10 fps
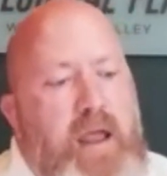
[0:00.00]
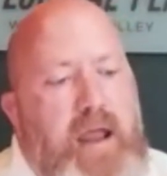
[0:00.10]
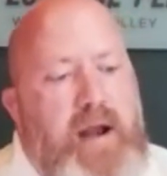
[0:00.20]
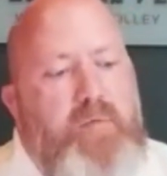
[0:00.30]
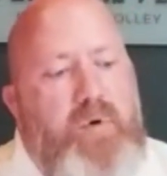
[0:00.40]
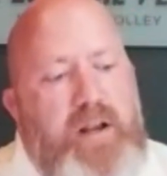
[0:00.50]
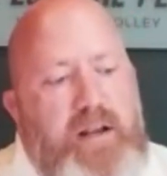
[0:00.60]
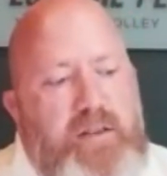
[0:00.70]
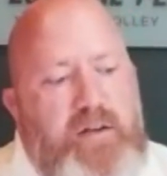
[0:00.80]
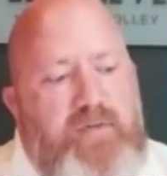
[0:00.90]
And I'm
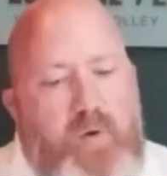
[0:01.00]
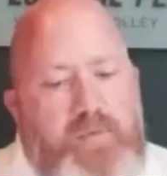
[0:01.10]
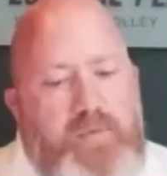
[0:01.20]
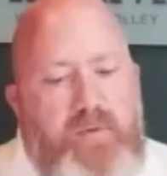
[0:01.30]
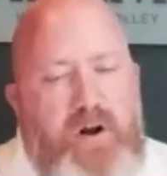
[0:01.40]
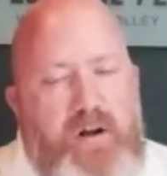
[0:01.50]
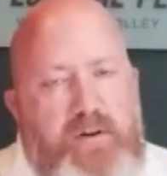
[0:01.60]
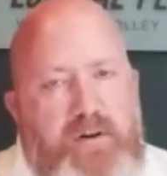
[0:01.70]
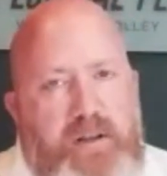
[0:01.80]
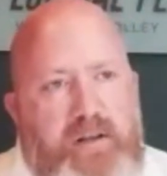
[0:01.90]
reading the Forbes
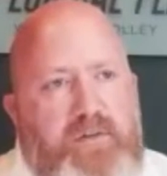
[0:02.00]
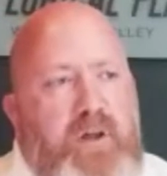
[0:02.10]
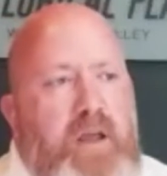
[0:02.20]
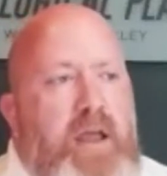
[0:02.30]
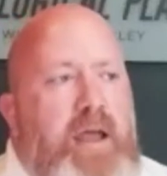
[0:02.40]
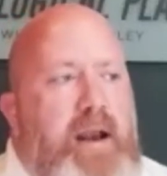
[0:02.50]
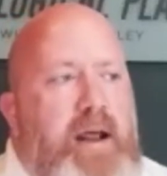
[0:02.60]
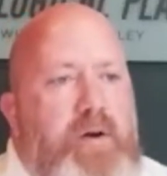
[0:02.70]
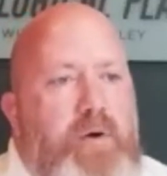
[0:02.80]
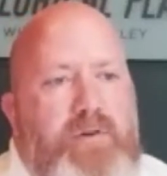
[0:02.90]
400 list, and I
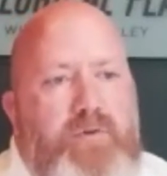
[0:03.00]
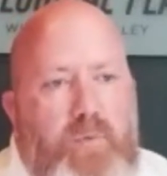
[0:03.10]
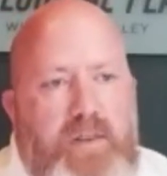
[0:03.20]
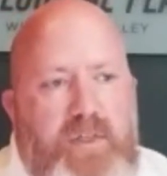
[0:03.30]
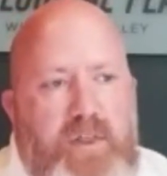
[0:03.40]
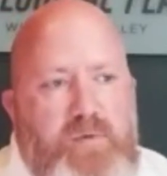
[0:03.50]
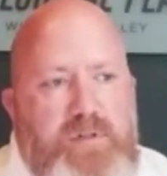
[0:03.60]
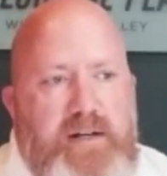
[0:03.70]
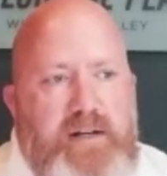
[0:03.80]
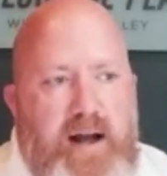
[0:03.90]
noticed one thing
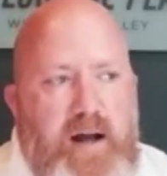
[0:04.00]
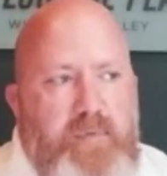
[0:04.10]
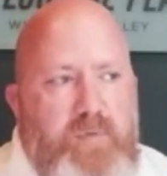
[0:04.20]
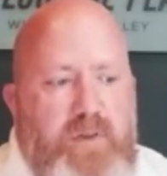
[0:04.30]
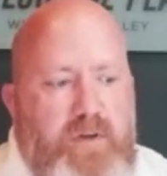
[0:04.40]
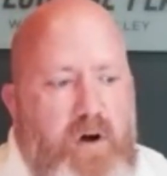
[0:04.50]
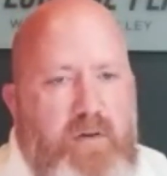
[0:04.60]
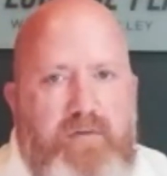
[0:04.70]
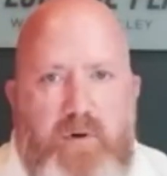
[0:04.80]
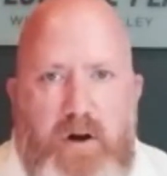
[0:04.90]
was in common with all
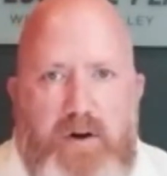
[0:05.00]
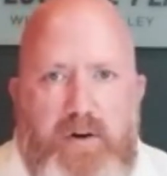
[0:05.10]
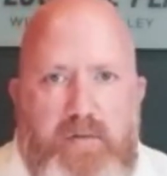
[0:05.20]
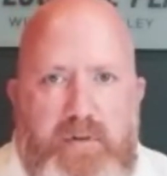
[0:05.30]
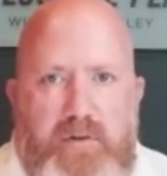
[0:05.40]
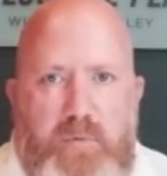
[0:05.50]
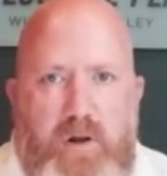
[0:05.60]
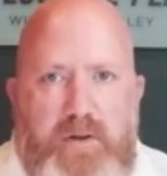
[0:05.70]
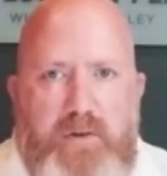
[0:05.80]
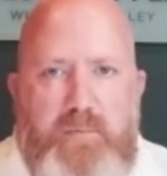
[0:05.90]
400 of these
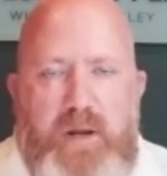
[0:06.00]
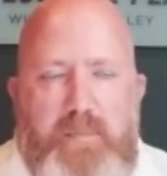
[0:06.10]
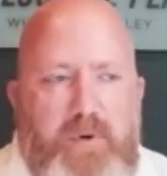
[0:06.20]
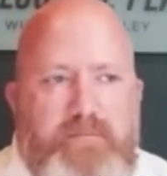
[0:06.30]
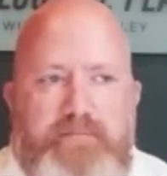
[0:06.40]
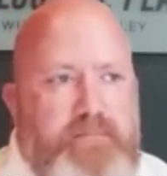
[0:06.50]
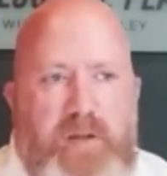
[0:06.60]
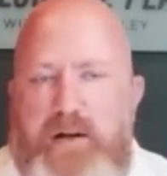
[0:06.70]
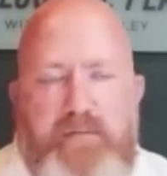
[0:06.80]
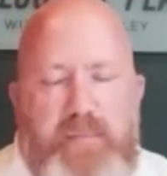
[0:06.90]
wealthiest people.
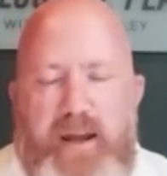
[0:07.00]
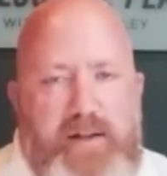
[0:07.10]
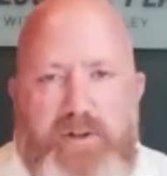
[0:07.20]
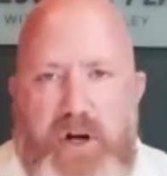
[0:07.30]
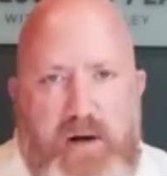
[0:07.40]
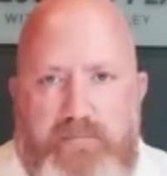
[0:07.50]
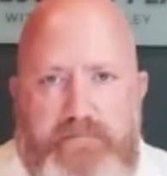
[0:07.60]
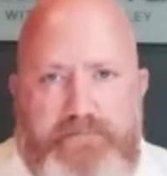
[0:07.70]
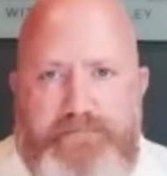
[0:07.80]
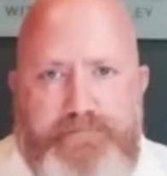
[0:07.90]
None of them had a job.
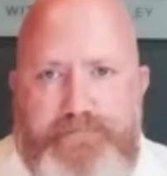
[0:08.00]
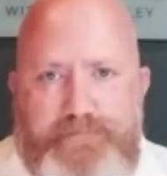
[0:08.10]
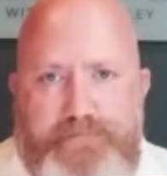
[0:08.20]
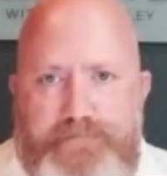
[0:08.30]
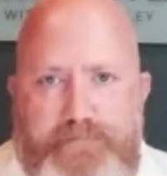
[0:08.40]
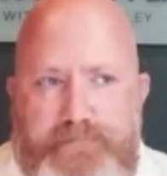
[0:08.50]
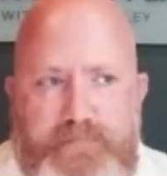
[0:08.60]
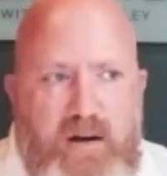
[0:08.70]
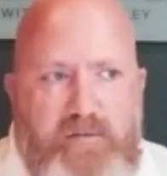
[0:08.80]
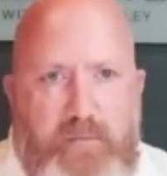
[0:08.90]

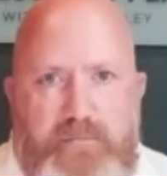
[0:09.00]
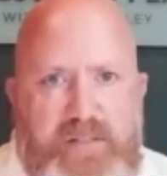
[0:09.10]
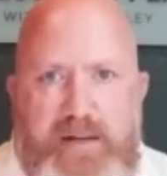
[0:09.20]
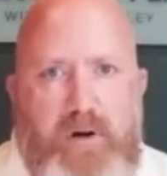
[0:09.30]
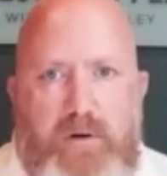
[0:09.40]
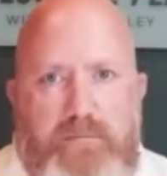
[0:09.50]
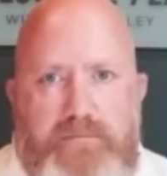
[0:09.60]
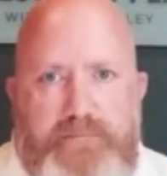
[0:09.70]
None of them, zero.